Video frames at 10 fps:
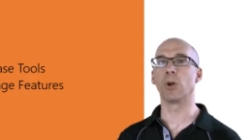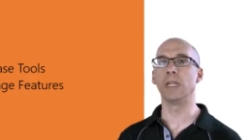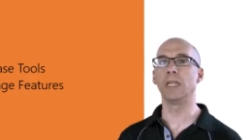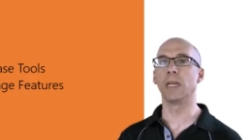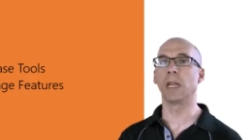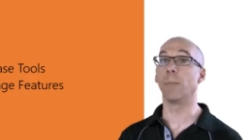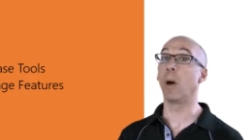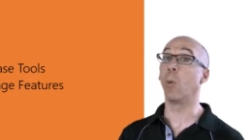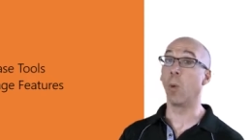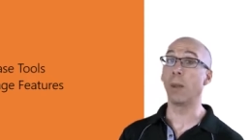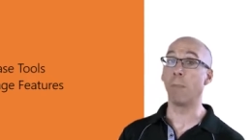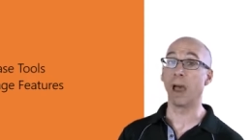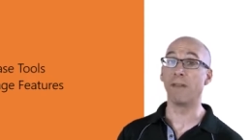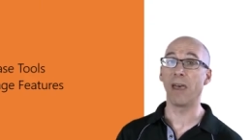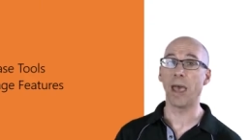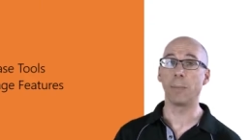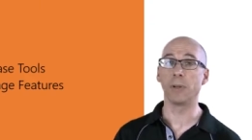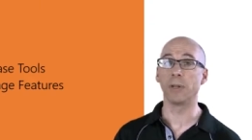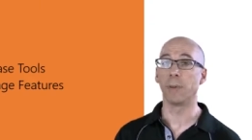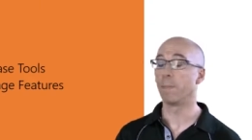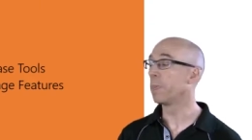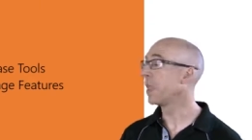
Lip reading: more detail about what might have happened.